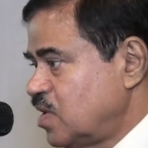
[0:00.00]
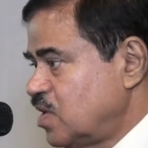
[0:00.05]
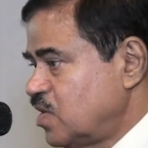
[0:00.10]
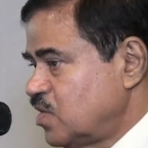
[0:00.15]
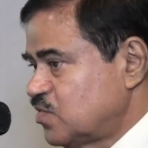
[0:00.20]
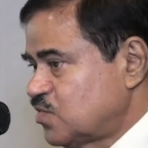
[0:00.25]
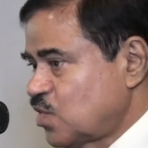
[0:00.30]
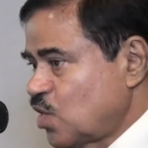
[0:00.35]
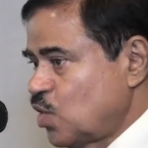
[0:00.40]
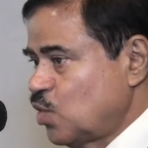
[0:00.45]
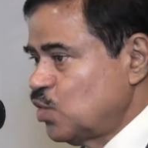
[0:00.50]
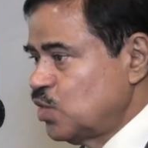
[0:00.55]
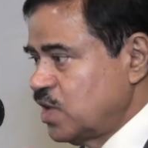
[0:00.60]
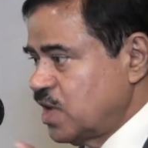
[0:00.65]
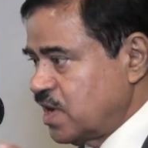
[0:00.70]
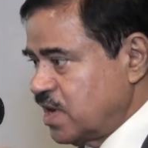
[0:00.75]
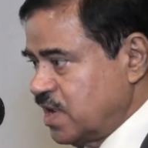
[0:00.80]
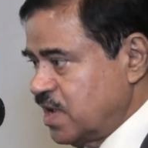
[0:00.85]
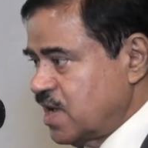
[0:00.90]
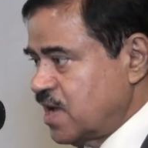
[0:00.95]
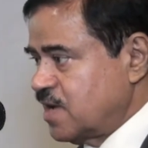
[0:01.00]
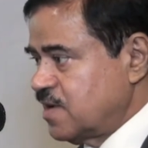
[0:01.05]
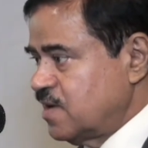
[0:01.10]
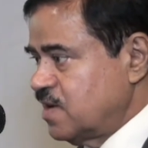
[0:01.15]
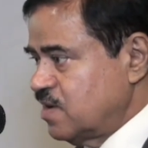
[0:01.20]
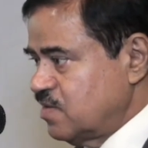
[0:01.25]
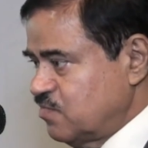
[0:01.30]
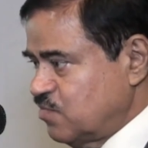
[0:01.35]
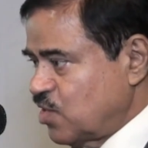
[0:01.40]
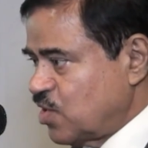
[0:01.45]
So we are here
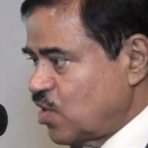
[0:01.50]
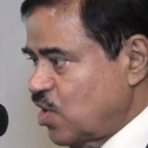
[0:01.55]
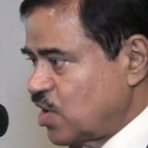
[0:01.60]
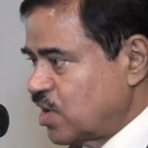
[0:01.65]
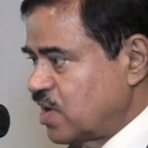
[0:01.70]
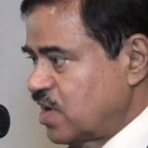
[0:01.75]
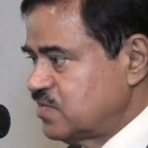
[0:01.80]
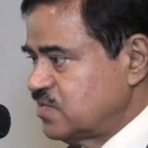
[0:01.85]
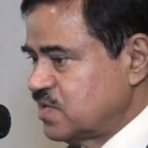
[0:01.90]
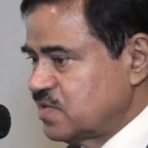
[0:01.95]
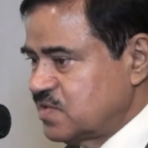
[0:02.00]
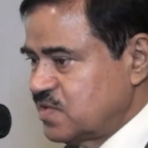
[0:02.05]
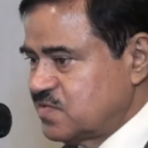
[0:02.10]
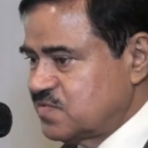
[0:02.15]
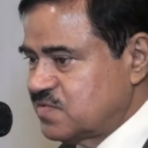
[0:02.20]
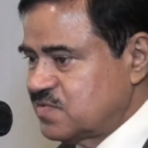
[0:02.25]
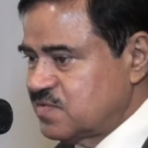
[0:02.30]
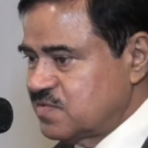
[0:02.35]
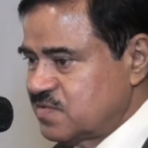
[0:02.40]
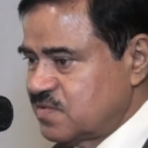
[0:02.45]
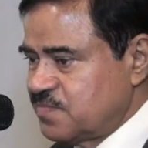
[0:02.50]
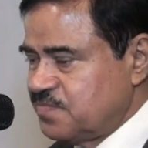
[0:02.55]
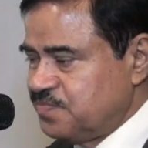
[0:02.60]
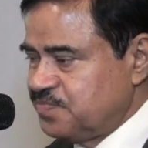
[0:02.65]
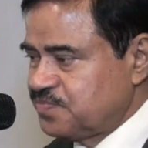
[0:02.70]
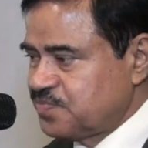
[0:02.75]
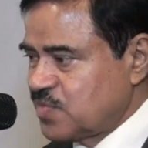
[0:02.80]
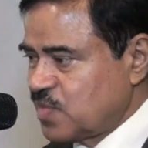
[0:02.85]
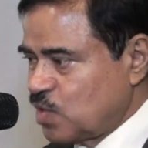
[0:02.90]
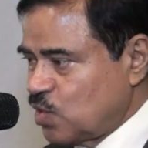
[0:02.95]
for organizing this
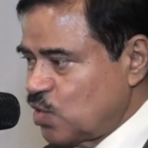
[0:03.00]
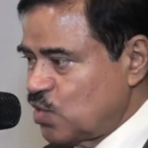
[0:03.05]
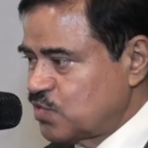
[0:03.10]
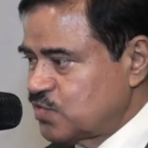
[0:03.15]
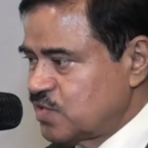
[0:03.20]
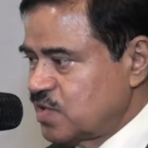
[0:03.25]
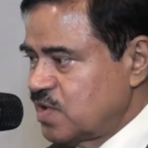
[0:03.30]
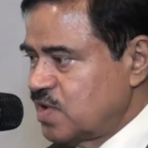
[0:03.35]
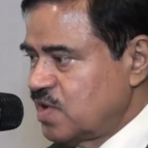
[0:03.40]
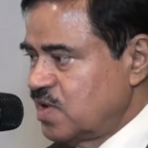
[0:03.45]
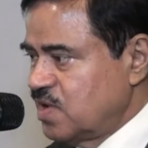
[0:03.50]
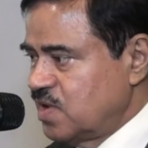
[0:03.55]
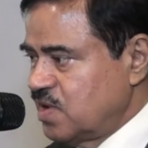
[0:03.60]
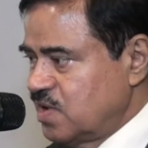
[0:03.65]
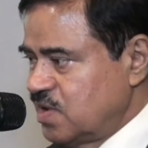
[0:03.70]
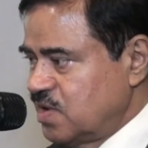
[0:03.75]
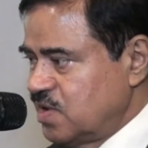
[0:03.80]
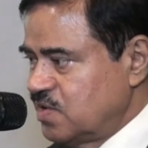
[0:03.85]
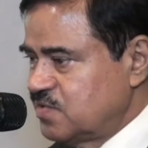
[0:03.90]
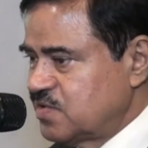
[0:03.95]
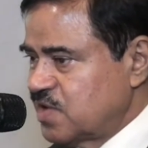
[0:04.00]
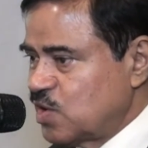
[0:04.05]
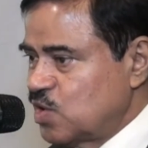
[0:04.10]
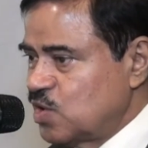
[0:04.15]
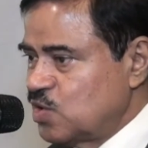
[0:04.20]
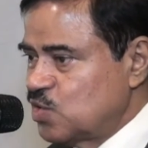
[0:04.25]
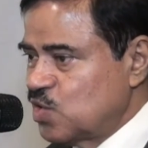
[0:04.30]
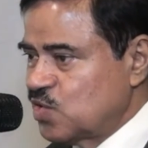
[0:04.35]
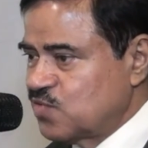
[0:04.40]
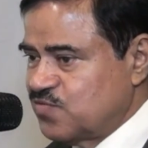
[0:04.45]
course in
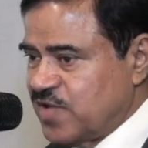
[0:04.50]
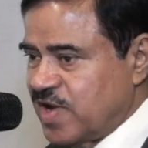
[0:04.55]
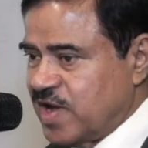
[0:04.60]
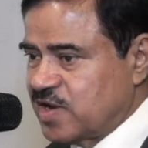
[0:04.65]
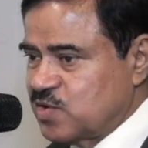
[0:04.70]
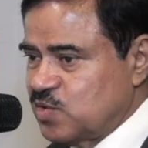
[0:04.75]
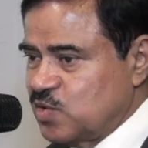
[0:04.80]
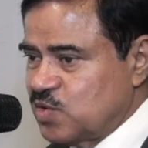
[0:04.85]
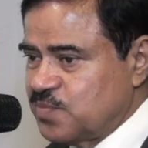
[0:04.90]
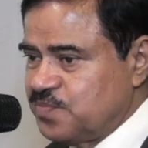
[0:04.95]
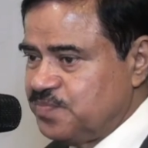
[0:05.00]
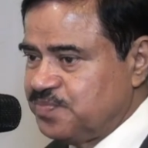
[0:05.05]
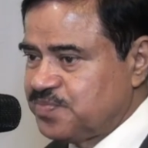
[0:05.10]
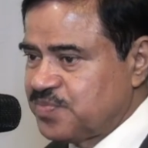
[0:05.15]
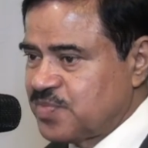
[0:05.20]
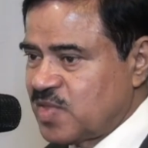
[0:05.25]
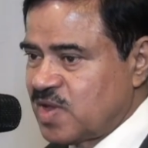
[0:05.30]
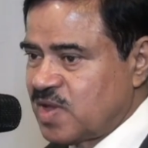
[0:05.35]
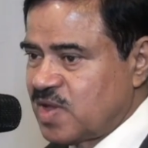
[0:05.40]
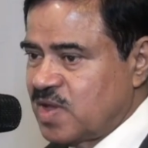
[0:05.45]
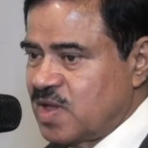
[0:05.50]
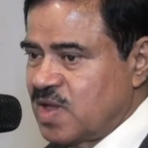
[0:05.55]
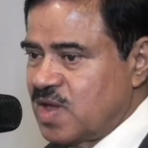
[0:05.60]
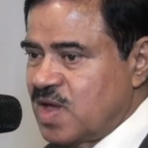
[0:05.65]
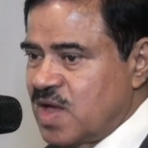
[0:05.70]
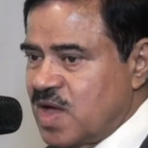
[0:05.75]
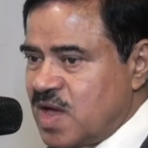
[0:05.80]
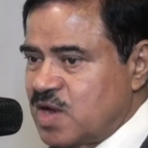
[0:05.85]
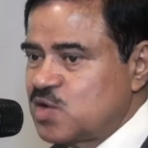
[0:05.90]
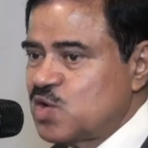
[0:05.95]
genuine note, fake note.
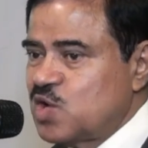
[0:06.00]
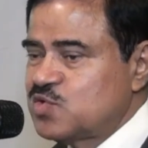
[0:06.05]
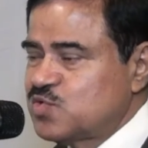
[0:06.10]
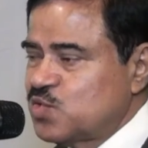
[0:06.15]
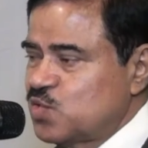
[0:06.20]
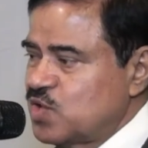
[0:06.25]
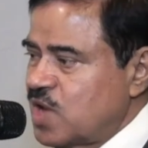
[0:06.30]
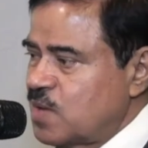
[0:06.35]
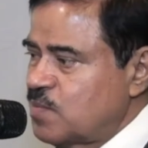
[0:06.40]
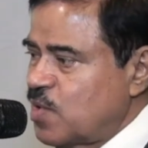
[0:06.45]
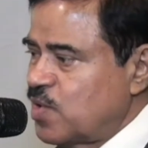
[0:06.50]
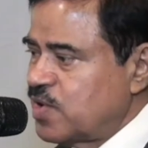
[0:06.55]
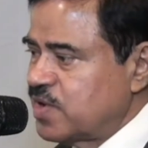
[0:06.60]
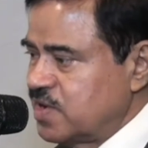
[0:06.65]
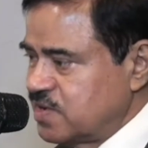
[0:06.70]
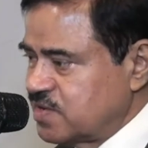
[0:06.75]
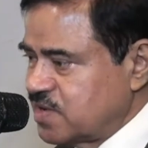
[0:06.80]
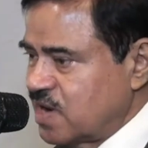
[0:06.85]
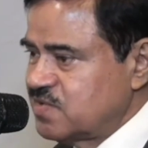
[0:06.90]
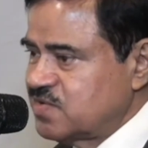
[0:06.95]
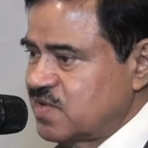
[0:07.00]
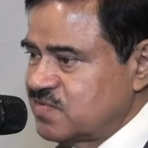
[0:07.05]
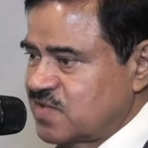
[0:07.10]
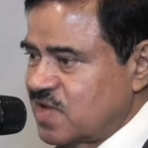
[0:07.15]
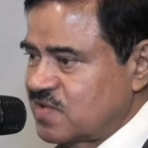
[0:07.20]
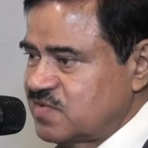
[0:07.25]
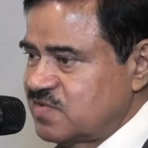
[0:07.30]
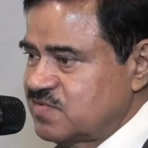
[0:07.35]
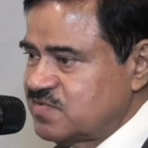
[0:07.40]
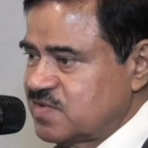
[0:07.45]
And also we have our intelligence
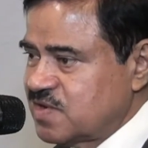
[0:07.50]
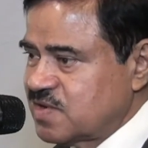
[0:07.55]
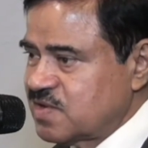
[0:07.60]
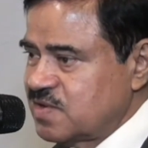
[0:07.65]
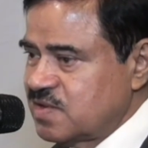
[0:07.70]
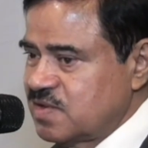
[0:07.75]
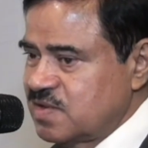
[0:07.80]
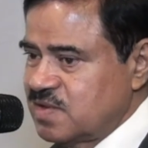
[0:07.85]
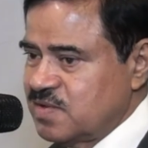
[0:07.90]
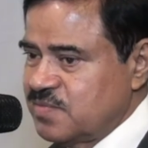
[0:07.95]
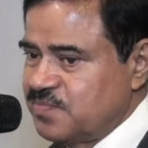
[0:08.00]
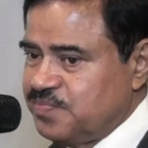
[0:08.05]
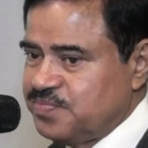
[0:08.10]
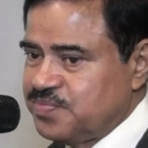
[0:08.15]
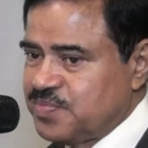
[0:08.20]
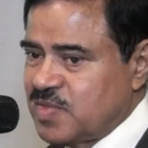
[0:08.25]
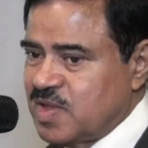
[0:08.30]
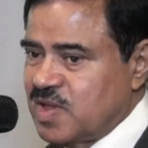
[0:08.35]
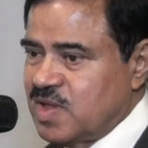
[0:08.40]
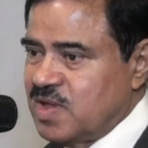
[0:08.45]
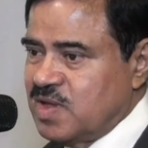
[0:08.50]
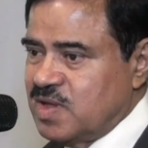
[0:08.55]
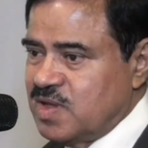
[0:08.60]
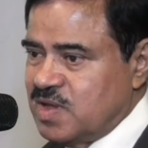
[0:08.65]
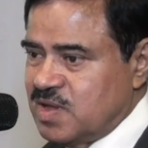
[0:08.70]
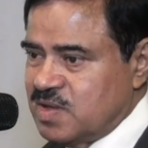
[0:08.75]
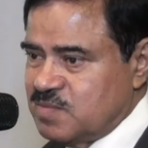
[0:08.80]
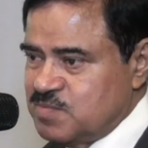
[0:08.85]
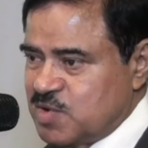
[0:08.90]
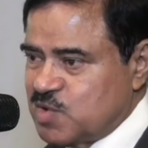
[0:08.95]
agency
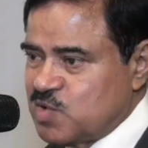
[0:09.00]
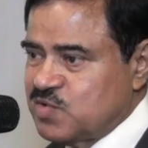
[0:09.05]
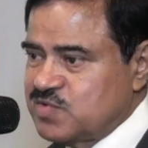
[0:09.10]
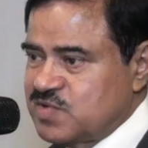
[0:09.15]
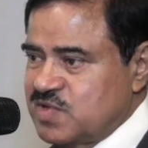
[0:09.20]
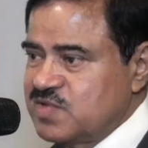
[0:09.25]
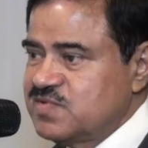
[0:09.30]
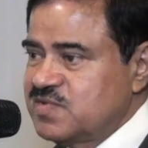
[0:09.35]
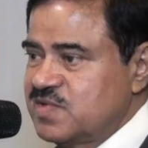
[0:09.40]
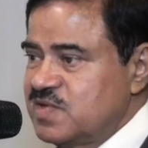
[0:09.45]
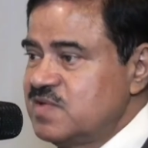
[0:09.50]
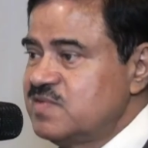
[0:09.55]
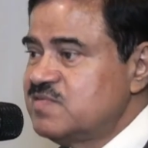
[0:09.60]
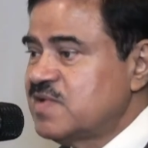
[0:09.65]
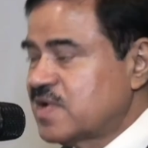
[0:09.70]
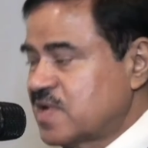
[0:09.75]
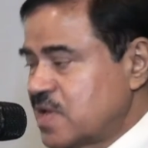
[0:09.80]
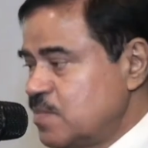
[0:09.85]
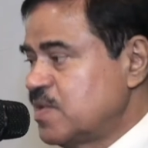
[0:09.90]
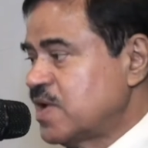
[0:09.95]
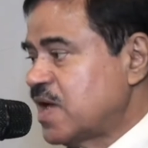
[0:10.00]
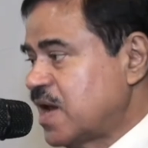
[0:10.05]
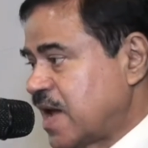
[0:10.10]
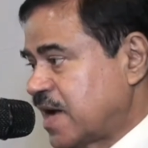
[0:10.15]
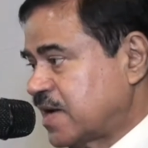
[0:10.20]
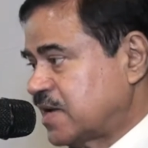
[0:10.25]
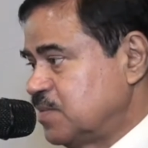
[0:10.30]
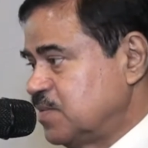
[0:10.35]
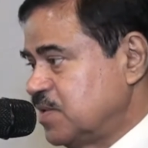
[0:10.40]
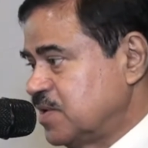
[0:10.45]
because this is a criminal
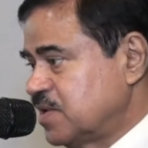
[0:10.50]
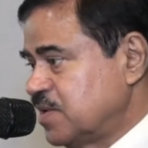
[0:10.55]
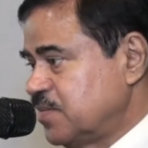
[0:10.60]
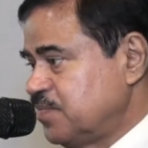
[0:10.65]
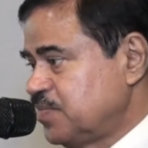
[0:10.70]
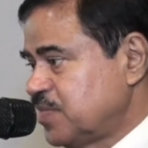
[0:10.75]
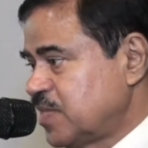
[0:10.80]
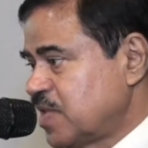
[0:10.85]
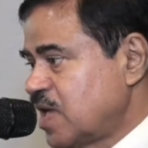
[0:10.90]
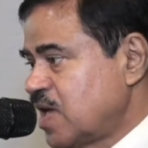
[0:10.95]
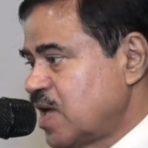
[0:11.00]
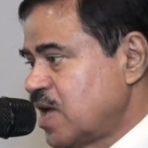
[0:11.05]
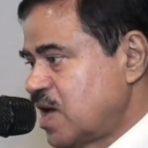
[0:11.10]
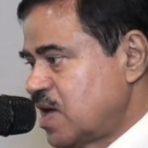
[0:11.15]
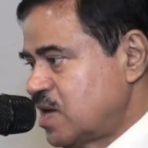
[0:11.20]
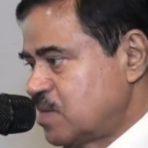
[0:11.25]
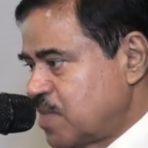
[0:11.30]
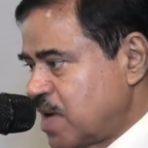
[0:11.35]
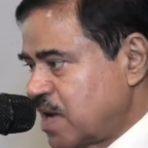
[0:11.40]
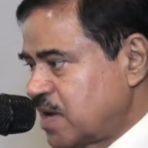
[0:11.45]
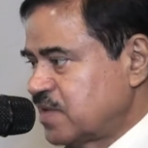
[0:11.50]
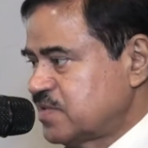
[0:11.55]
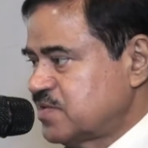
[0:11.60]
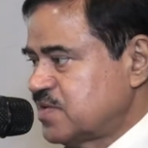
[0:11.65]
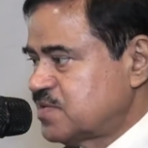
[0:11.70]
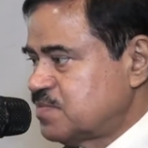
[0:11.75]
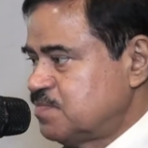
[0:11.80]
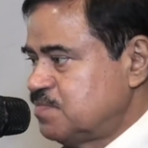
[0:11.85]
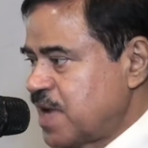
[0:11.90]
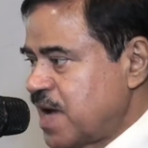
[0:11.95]
activity. And
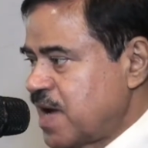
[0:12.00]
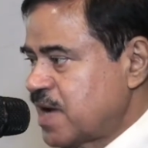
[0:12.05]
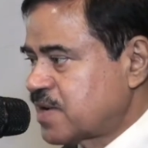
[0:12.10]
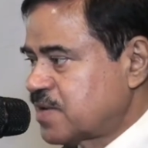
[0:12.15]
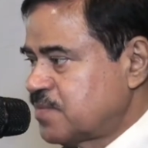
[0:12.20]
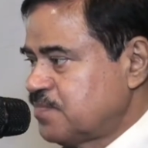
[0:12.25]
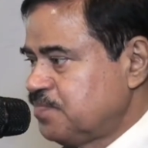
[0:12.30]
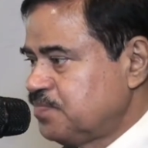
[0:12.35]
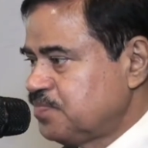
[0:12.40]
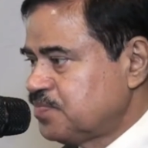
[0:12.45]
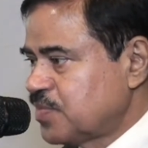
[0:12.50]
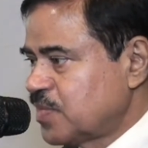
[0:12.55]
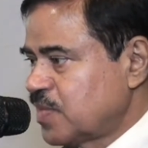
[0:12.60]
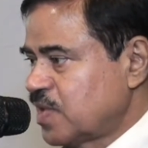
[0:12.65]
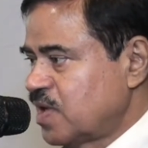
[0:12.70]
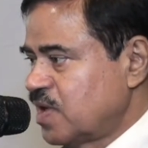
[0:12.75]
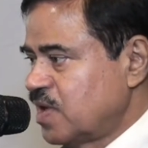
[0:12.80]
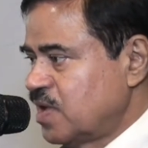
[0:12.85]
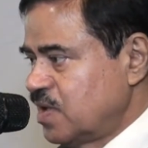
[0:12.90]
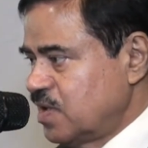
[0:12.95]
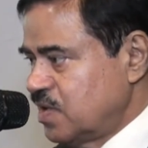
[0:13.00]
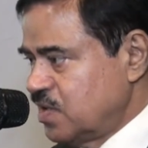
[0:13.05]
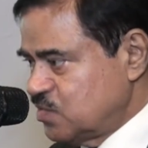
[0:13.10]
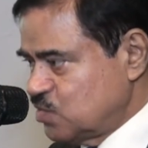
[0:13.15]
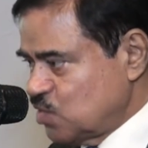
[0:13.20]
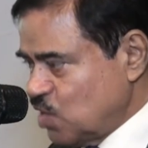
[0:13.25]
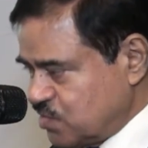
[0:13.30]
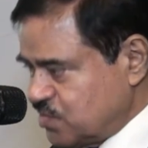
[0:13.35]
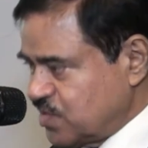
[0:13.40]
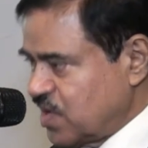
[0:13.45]
Bangladesh Bank is
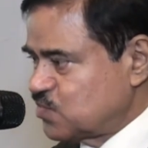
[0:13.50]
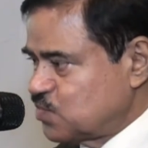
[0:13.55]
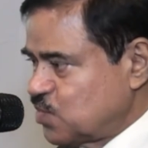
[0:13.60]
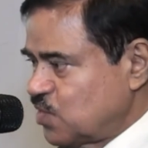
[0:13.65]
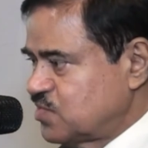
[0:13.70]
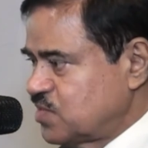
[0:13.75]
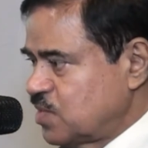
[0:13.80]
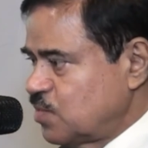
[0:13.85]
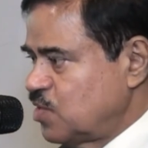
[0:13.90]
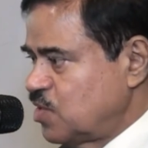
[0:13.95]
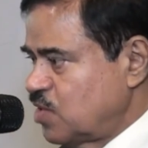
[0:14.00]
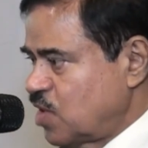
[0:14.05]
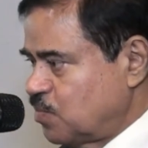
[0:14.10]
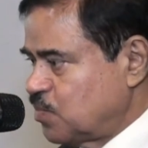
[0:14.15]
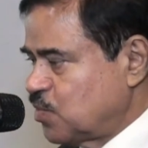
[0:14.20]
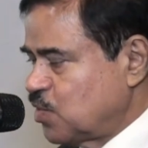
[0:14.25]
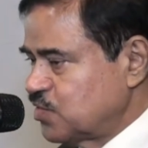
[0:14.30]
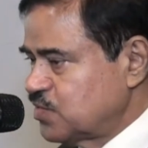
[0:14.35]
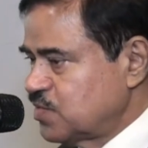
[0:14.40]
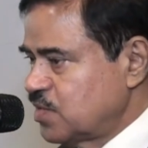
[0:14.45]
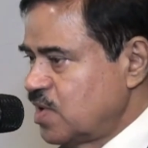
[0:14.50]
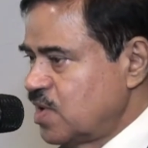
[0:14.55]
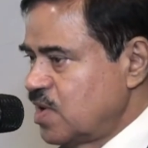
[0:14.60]
not responsible, of course,